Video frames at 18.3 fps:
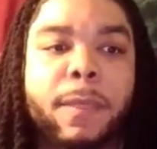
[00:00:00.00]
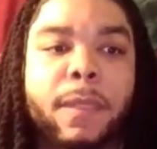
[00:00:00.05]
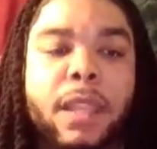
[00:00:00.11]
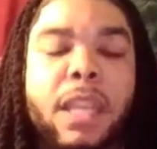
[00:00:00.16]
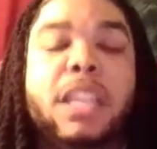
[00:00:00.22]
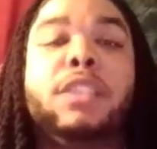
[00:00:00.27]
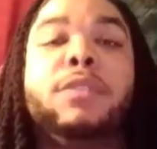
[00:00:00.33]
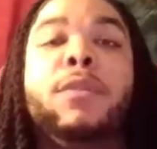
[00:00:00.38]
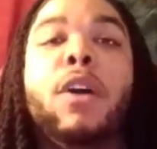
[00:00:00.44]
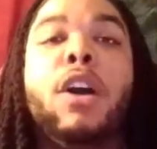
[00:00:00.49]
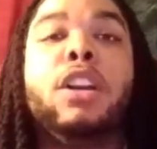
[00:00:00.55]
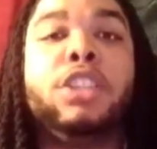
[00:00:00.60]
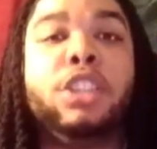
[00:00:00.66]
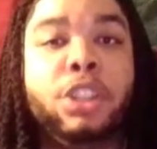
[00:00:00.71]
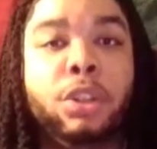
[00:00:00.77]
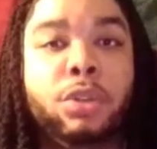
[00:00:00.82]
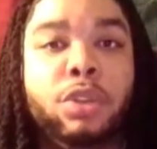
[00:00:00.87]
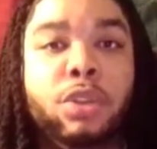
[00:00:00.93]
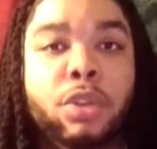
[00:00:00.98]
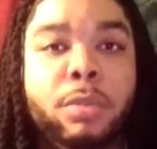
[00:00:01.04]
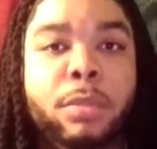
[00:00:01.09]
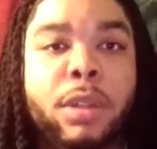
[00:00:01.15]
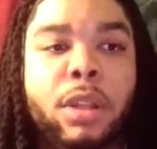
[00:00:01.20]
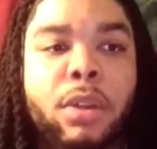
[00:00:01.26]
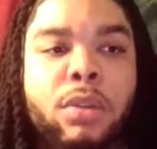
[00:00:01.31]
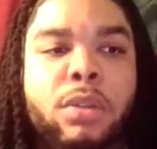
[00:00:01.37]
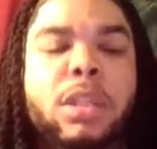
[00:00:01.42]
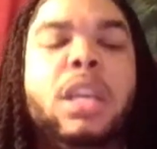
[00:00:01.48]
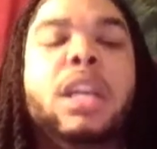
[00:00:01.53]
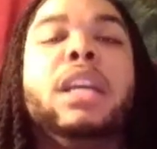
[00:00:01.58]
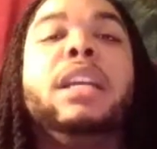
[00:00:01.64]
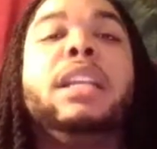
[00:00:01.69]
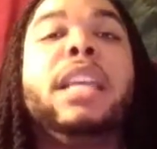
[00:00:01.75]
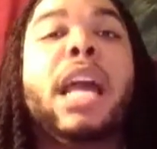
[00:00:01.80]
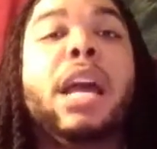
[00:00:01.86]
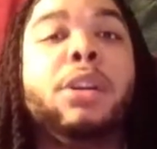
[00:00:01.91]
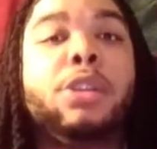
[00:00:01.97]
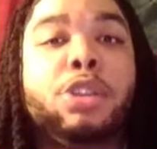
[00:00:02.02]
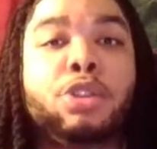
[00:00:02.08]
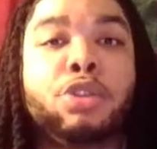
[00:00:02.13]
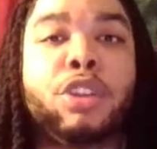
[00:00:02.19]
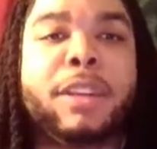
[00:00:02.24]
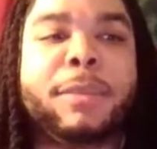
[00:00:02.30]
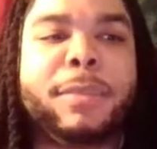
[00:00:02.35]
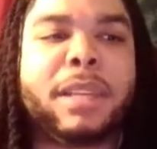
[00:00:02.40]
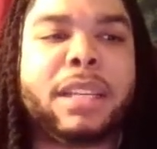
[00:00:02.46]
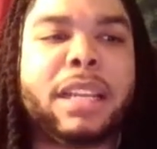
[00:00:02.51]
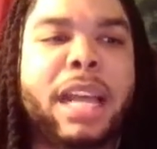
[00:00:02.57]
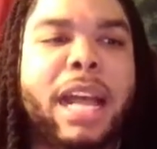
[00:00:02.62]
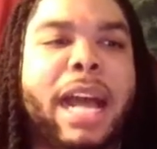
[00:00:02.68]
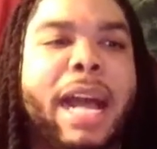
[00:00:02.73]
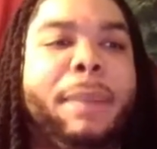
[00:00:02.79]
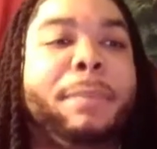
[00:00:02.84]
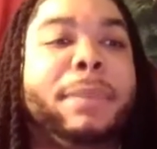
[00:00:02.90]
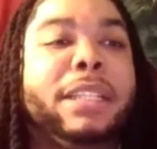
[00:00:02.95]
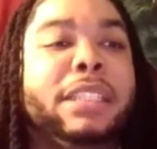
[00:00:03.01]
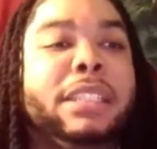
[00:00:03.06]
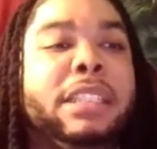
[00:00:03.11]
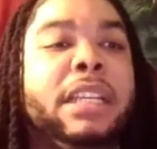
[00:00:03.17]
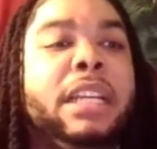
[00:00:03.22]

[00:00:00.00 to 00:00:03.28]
As far as YouTube goes. Now, streaming, I'm a